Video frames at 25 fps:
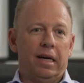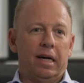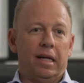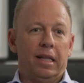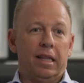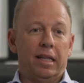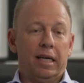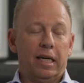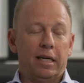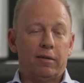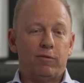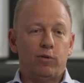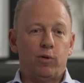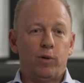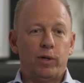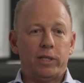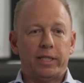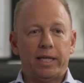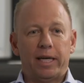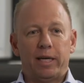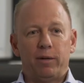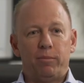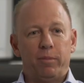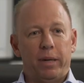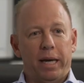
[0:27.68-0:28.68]
I think I've
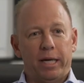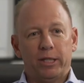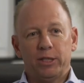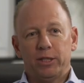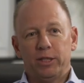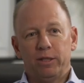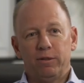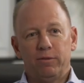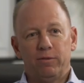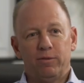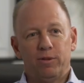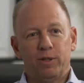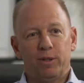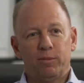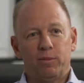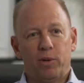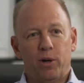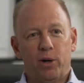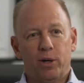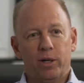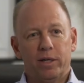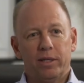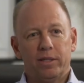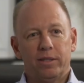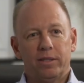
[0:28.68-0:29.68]
always had a passion for the
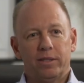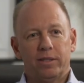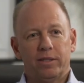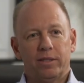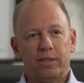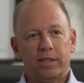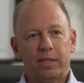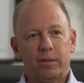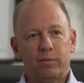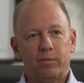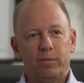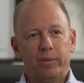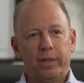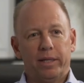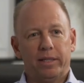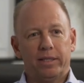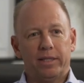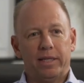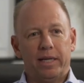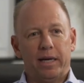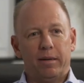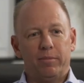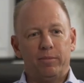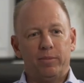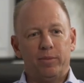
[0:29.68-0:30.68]
market. I
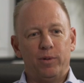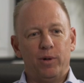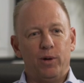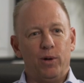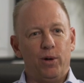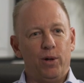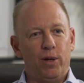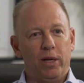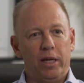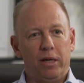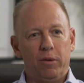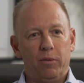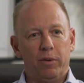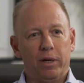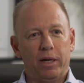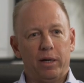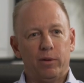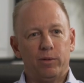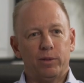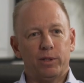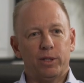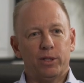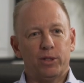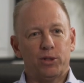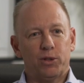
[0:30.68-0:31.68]
picked it up early when I
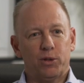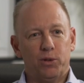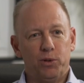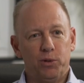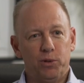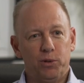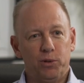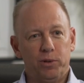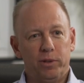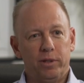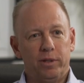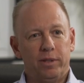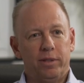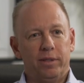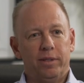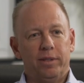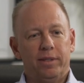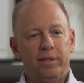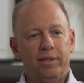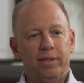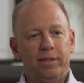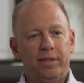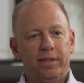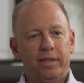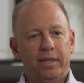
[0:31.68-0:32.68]
was at school.
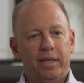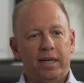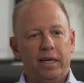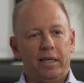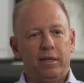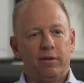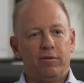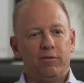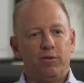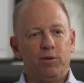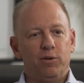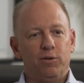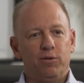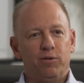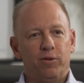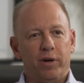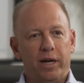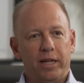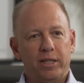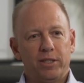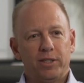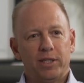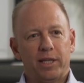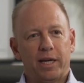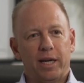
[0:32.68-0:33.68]
Had a few
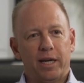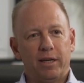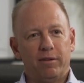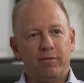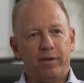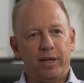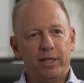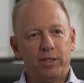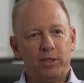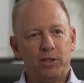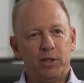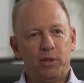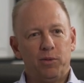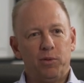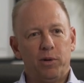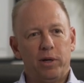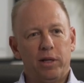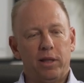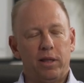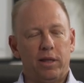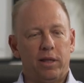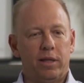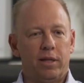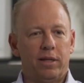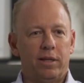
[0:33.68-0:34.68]
friends that I invested
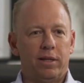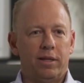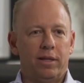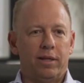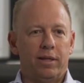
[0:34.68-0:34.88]
with,